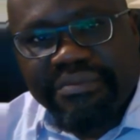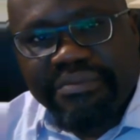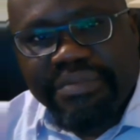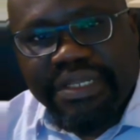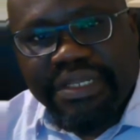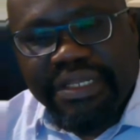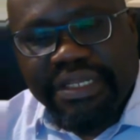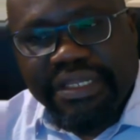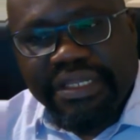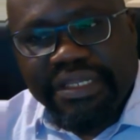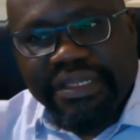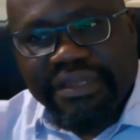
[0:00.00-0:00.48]
I
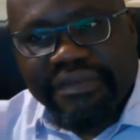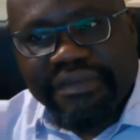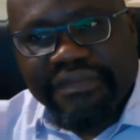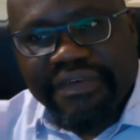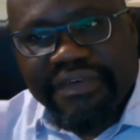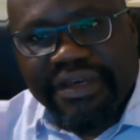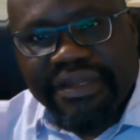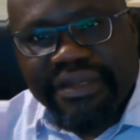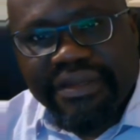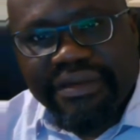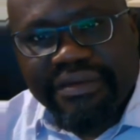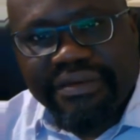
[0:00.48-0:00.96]
believe,
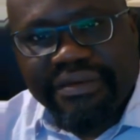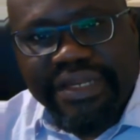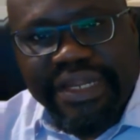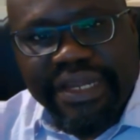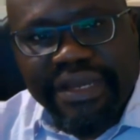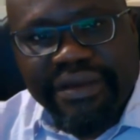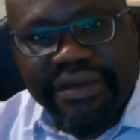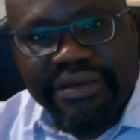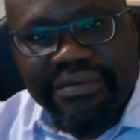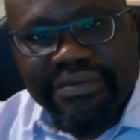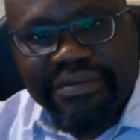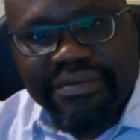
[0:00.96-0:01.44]
are
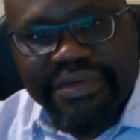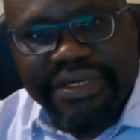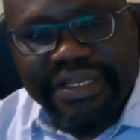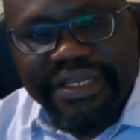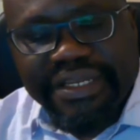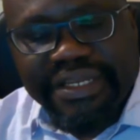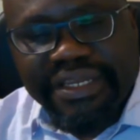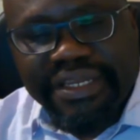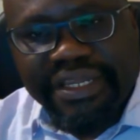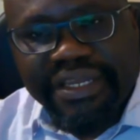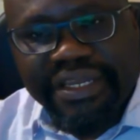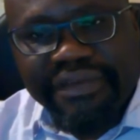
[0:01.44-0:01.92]
now
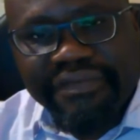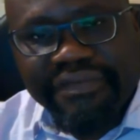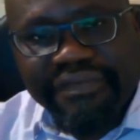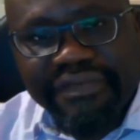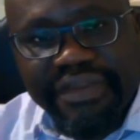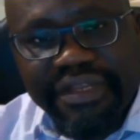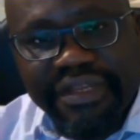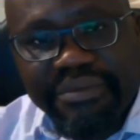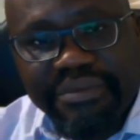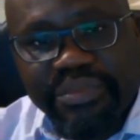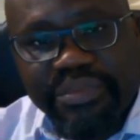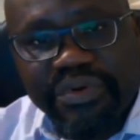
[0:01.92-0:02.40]
readily
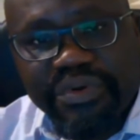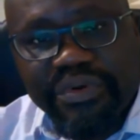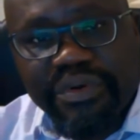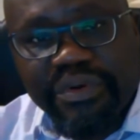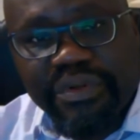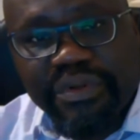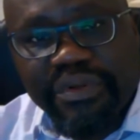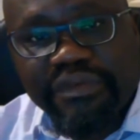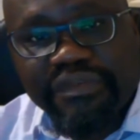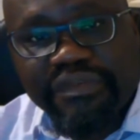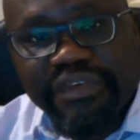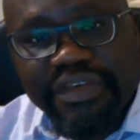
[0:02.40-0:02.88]
available
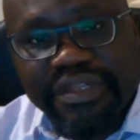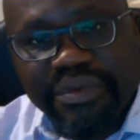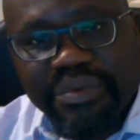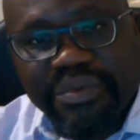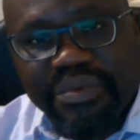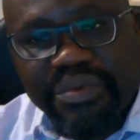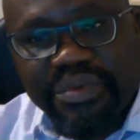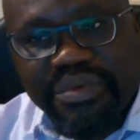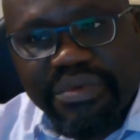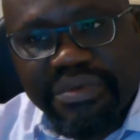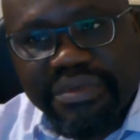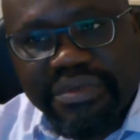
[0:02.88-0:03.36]
all over the
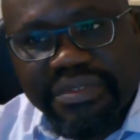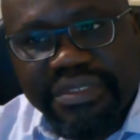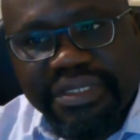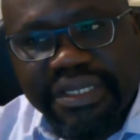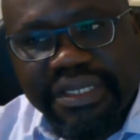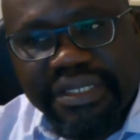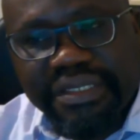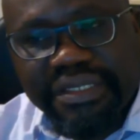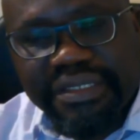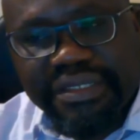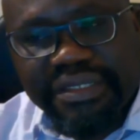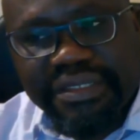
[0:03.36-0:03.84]
world,
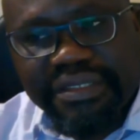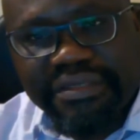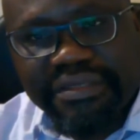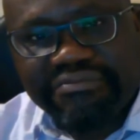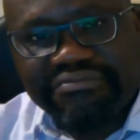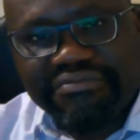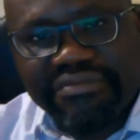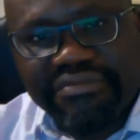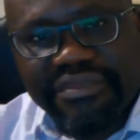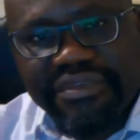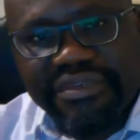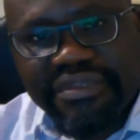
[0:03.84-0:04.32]
and
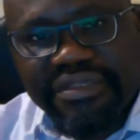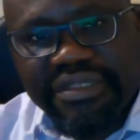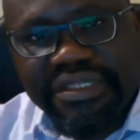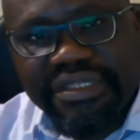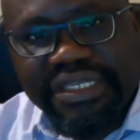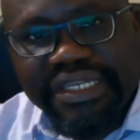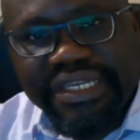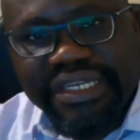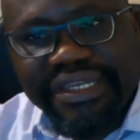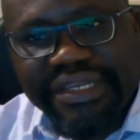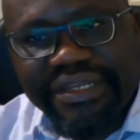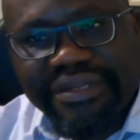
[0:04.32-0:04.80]

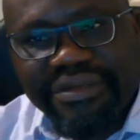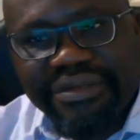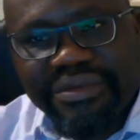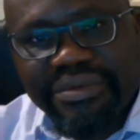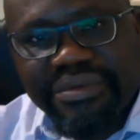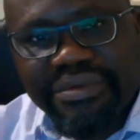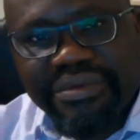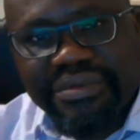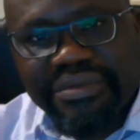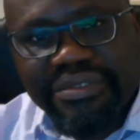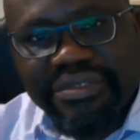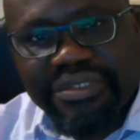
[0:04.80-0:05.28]
they are
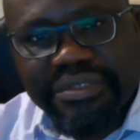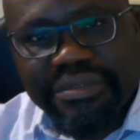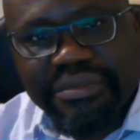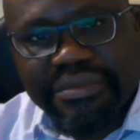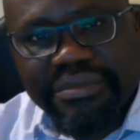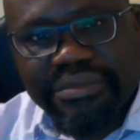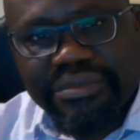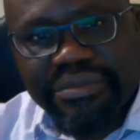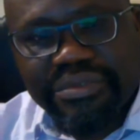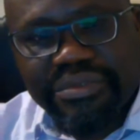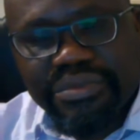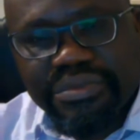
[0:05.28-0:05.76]
not
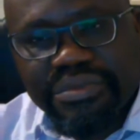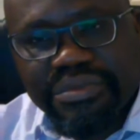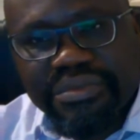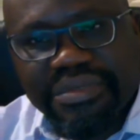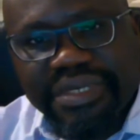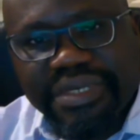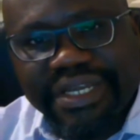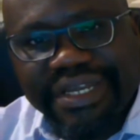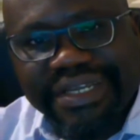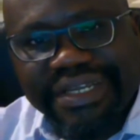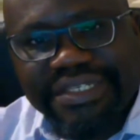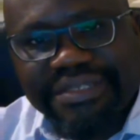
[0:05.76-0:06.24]
too
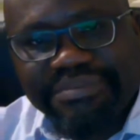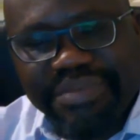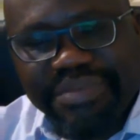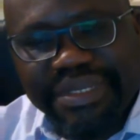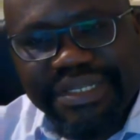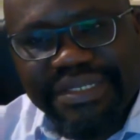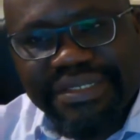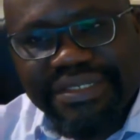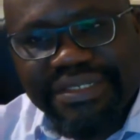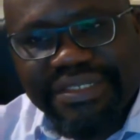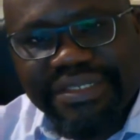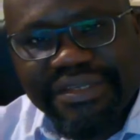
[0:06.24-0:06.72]

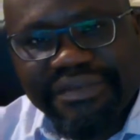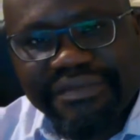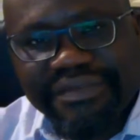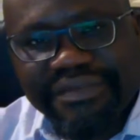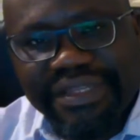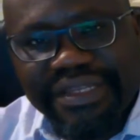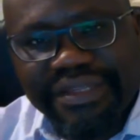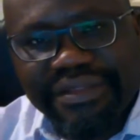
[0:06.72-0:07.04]
expensive.